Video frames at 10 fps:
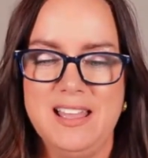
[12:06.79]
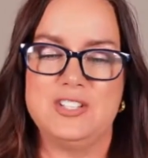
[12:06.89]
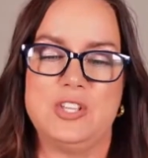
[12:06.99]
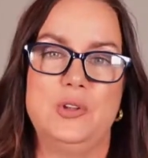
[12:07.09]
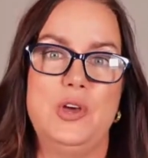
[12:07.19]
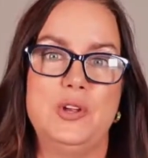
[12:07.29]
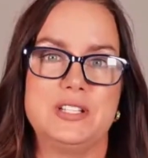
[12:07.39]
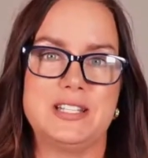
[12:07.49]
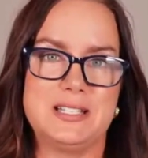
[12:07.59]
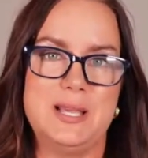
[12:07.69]
So notice
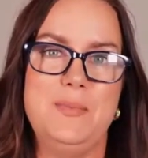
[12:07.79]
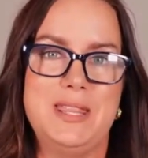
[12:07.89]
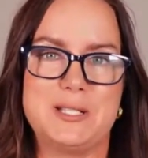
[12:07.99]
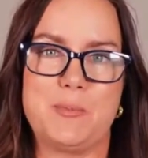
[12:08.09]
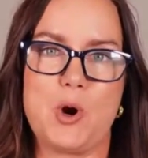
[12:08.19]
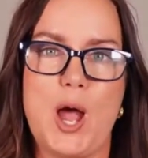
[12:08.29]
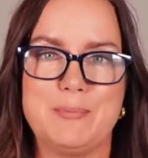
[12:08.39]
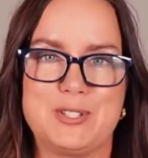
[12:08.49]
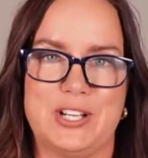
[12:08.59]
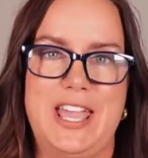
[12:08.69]
that some of these
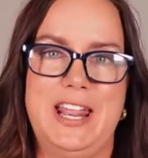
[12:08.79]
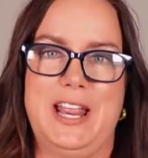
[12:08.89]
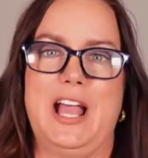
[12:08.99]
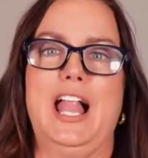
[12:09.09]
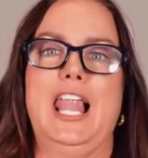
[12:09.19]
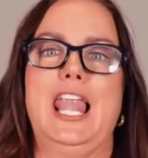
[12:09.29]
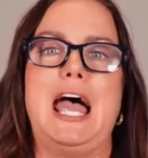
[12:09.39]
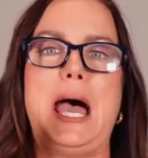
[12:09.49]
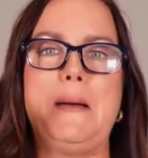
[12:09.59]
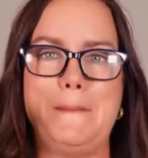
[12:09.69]
prompts are getting a
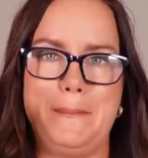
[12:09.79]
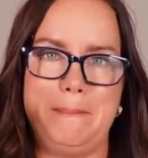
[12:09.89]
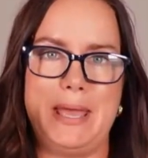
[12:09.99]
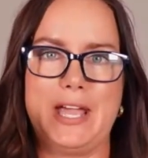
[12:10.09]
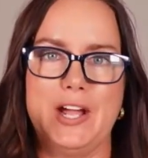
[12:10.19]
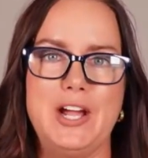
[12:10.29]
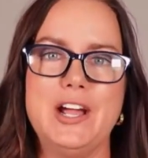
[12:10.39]
lot bigger.